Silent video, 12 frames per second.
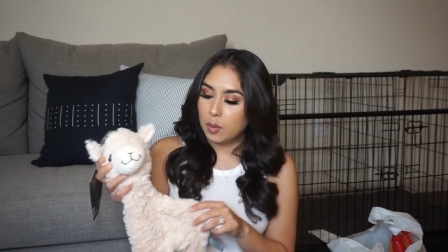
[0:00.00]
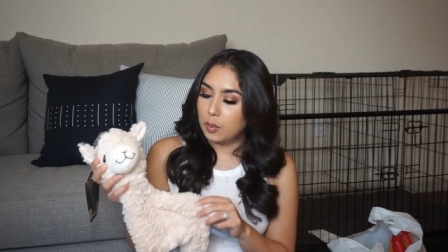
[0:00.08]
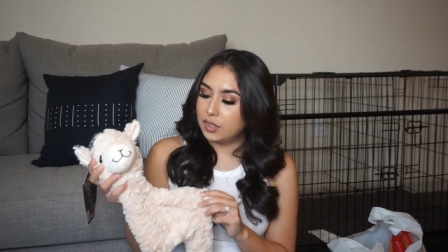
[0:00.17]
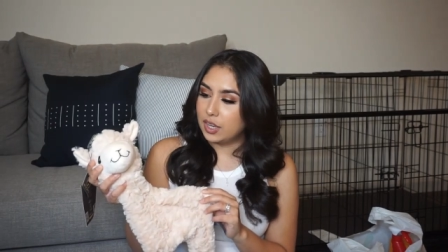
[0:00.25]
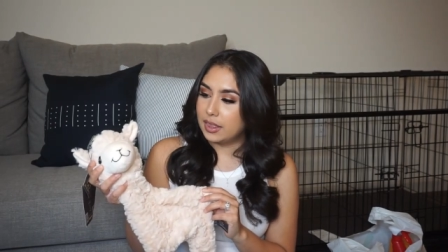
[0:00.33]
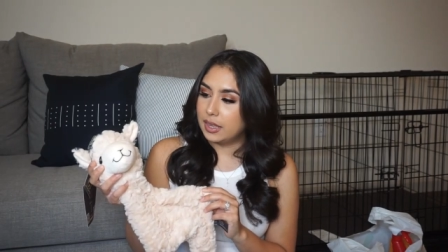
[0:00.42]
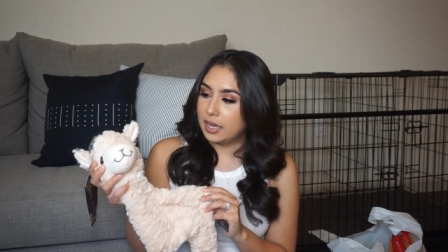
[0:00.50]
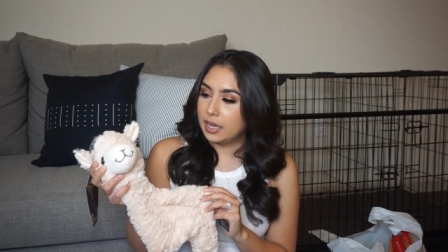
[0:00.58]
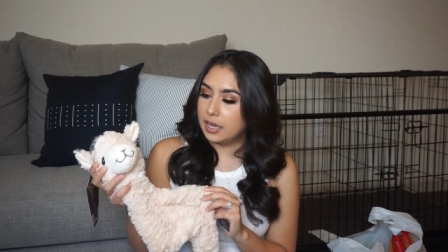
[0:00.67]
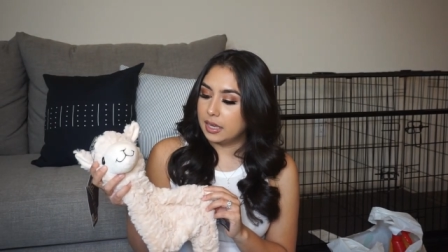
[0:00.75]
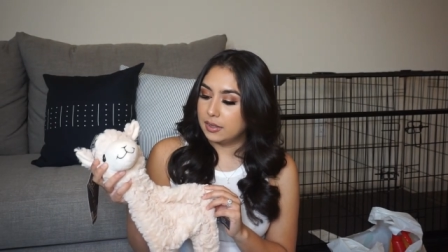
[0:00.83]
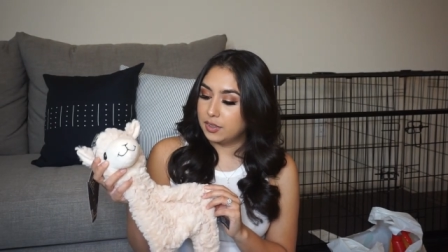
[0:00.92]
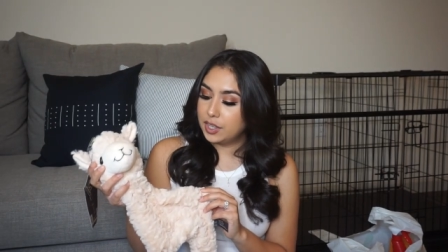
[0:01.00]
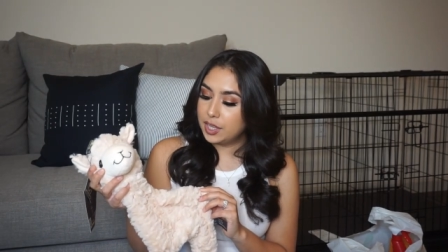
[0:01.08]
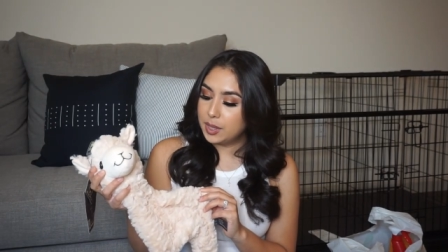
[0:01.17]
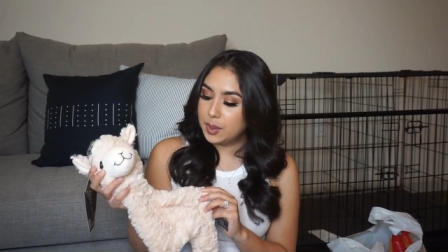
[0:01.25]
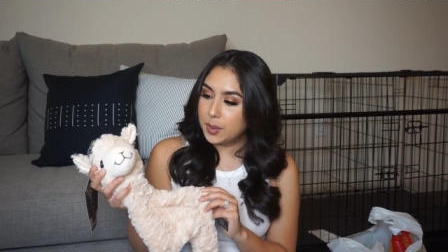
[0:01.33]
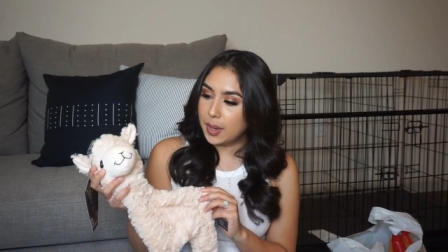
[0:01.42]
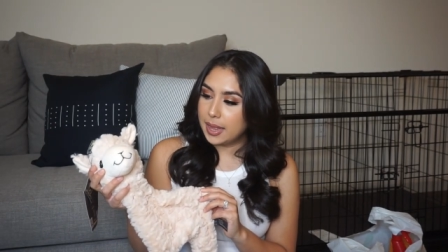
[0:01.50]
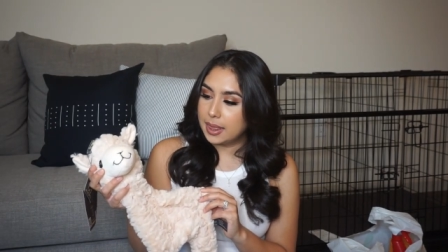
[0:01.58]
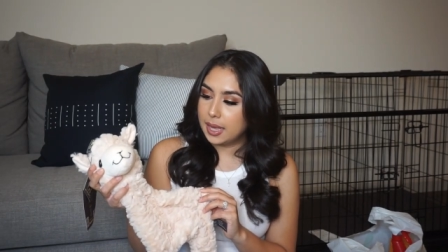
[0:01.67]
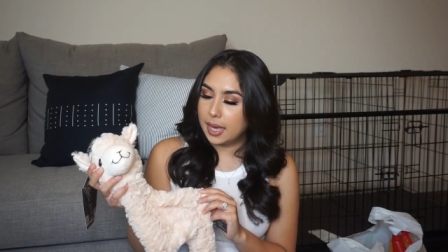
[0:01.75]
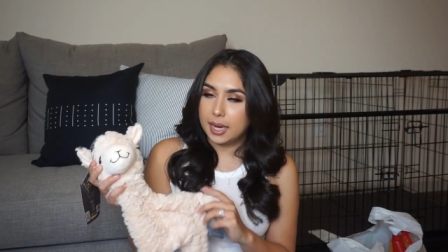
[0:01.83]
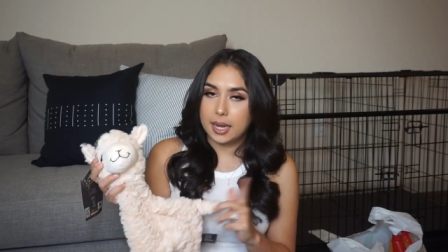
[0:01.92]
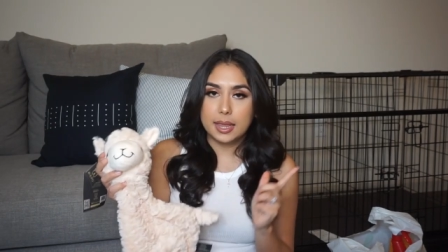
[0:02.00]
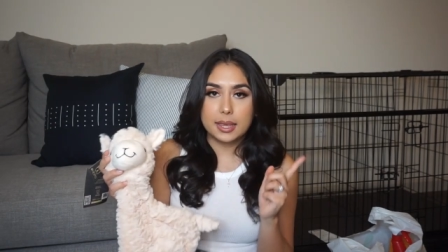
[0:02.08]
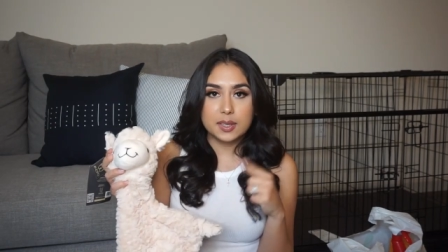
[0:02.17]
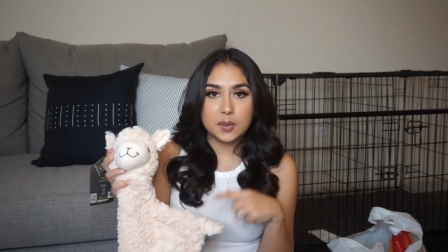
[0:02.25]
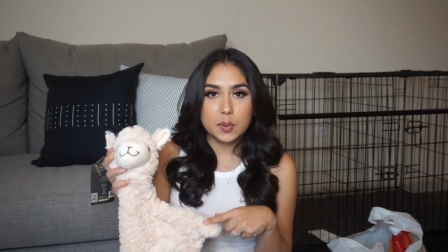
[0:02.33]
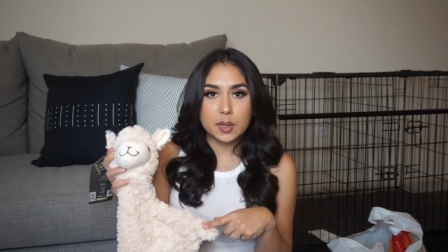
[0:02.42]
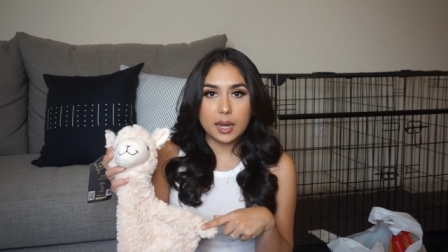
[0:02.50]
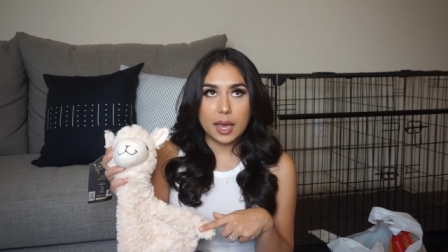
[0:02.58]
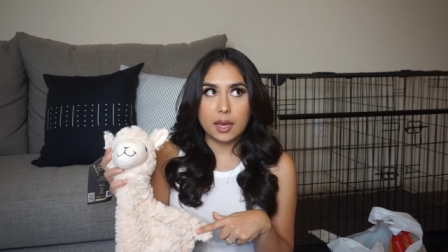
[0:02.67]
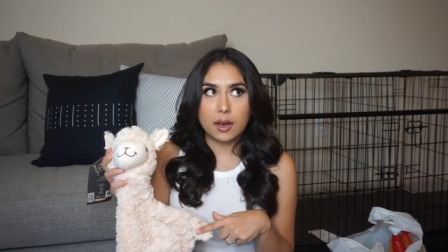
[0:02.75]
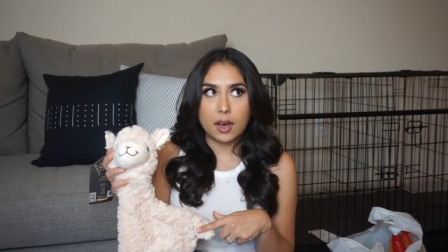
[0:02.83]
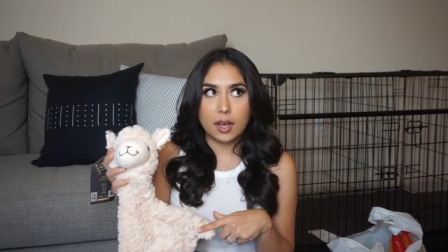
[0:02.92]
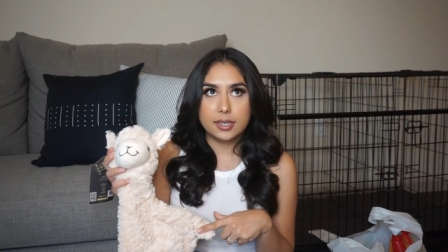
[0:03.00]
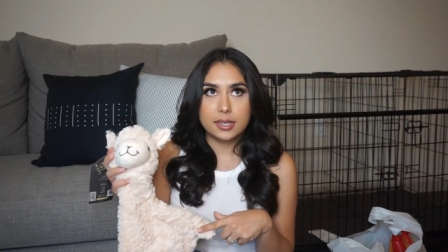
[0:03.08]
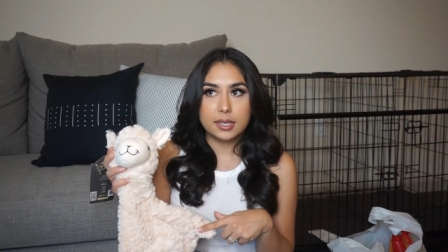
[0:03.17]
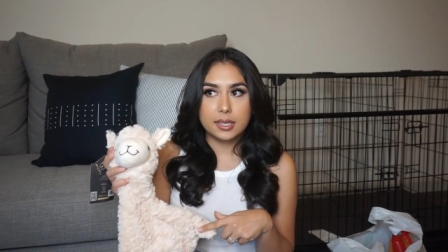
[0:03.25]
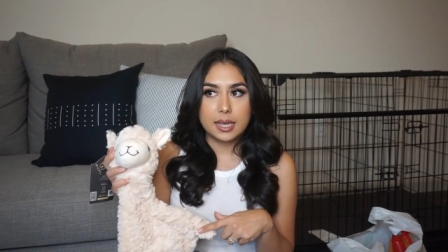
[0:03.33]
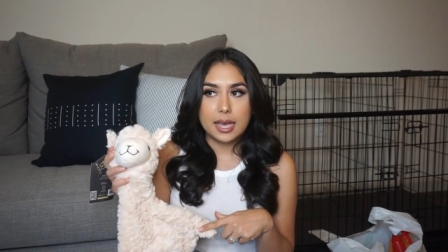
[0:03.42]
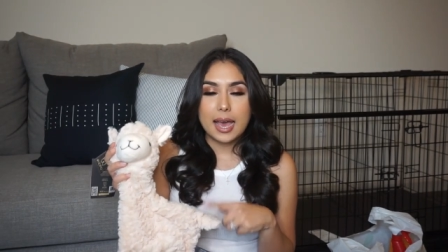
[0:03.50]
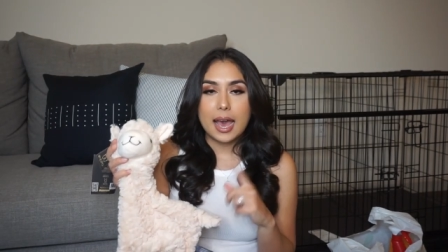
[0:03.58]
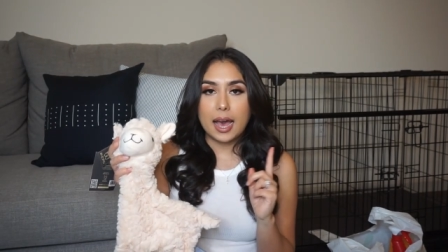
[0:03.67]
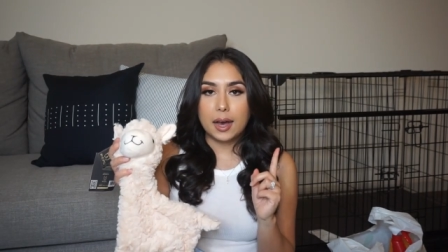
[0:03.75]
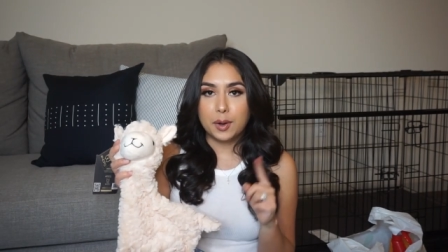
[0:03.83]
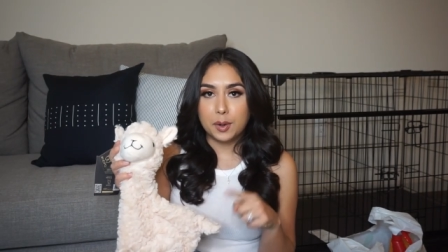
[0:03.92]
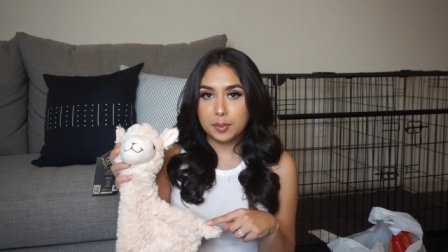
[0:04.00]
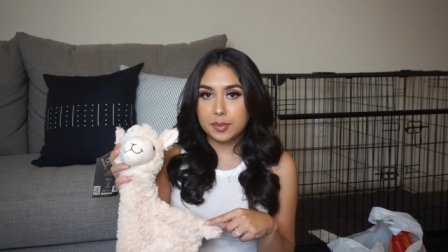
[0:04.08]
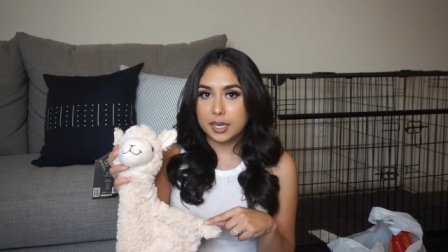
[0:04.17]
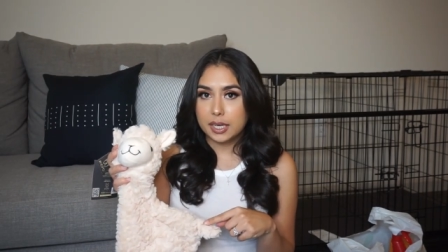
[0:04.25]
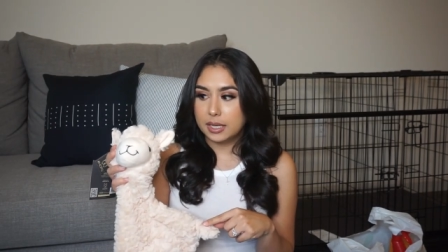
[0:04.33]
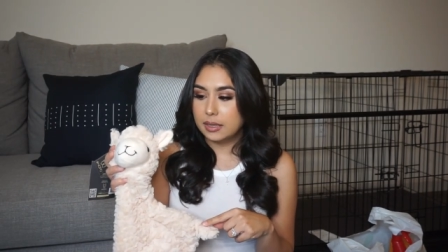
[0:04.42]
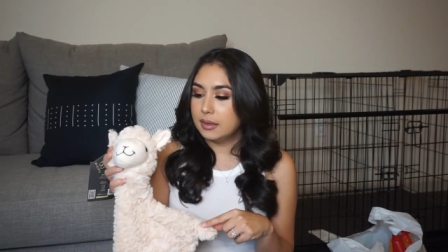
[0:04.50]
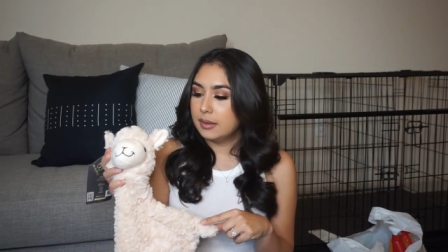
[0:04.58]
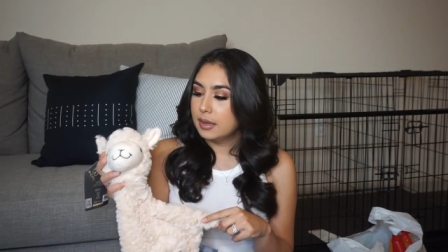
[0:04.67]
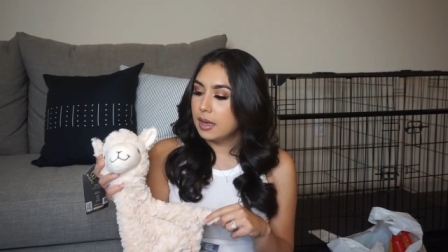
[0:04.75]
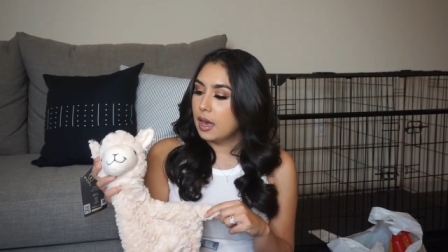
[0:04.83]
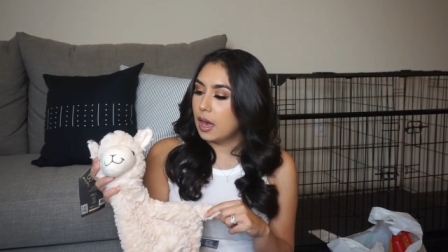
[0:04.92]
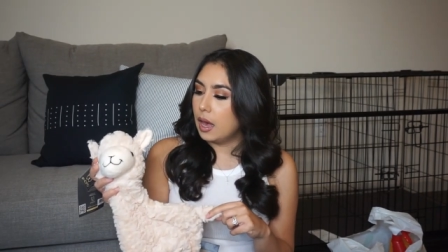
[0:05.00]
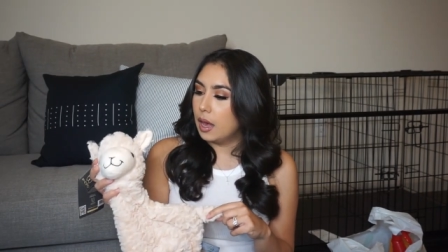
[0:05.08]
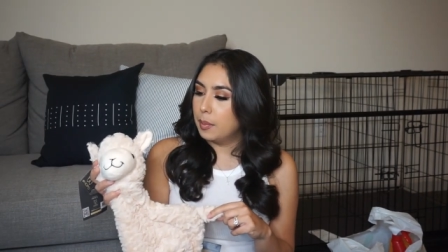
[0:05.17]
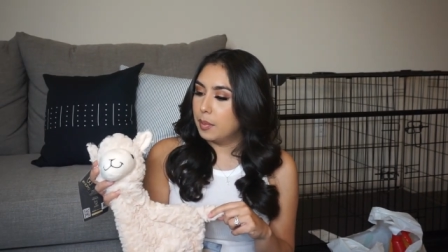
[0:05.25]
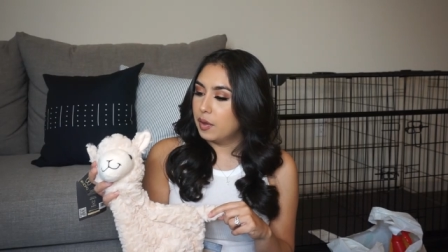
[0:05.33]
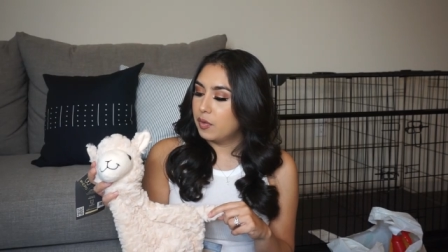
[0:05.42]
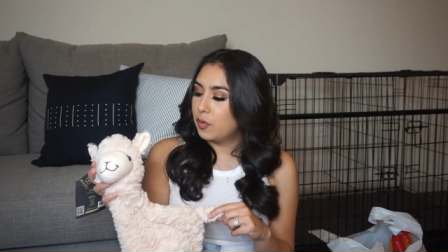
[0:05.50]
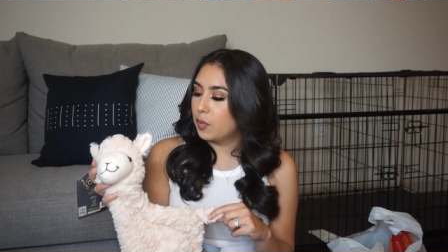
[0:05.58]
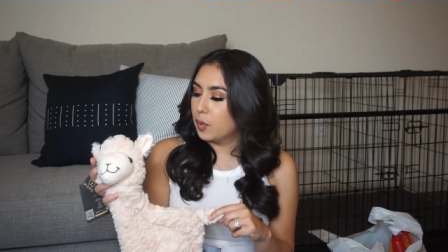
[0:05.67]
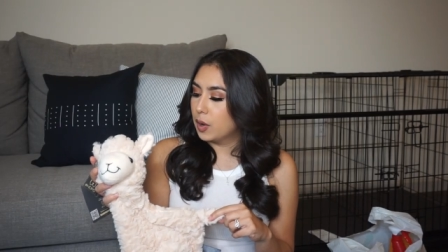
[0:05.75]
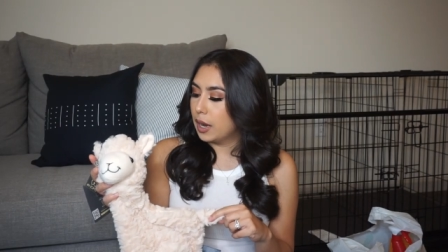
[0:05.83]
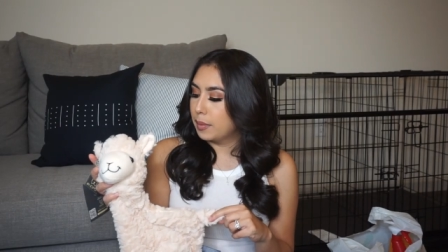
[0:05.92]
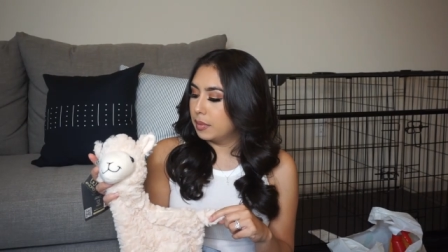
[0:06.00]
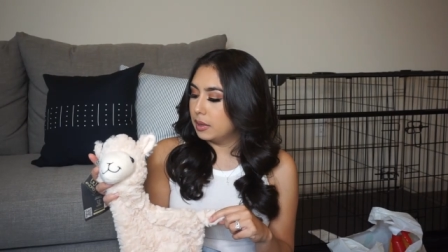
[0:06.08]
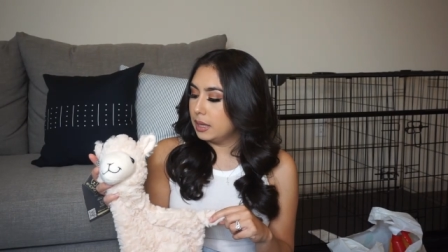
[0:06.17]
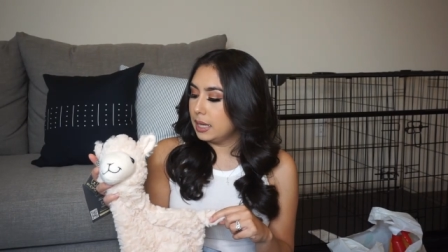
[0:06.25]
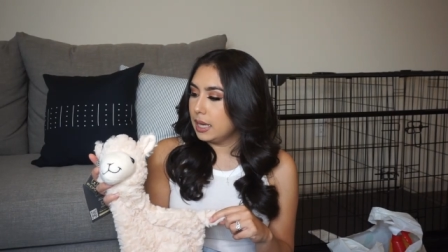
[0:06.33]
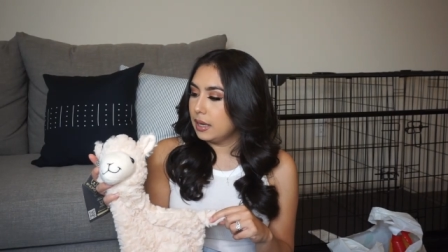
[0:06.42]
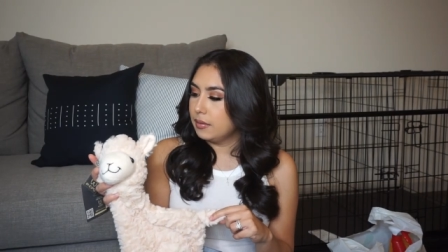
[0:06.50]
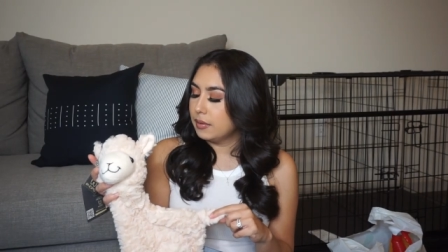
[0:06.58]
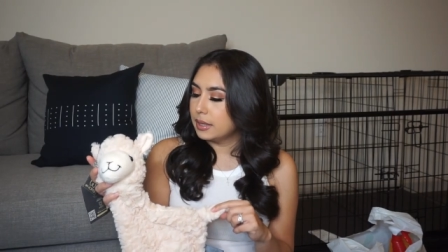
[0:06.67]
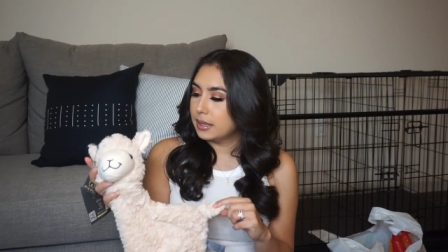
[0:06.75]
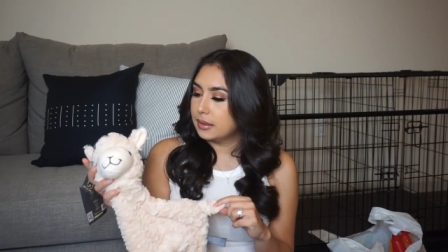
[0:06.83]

which I think is cute, and then this one I got at Home Goods um, for, I believe,